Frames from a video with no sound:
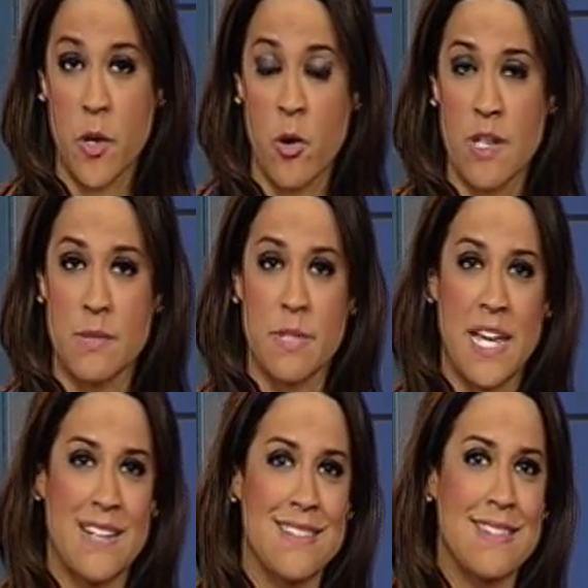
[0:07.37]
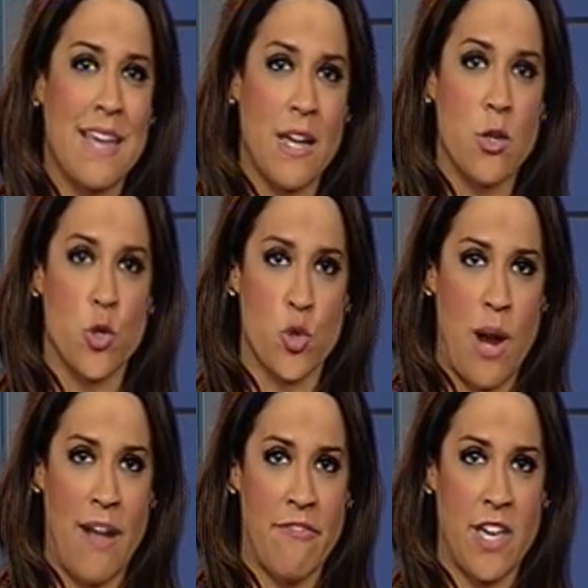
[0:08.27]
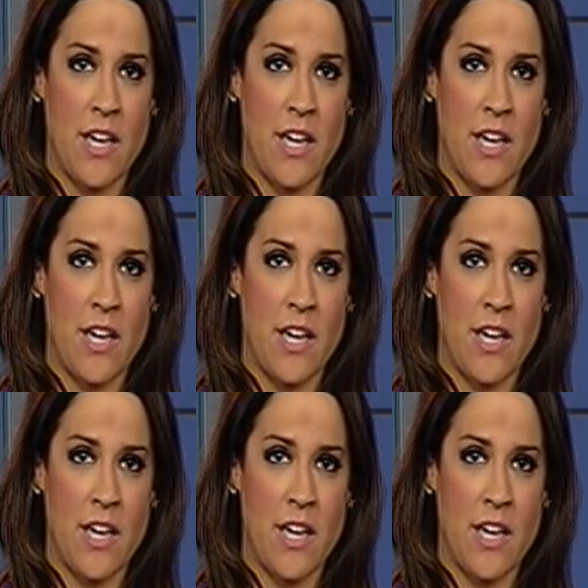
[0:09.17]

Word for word: has obtained scanner traffic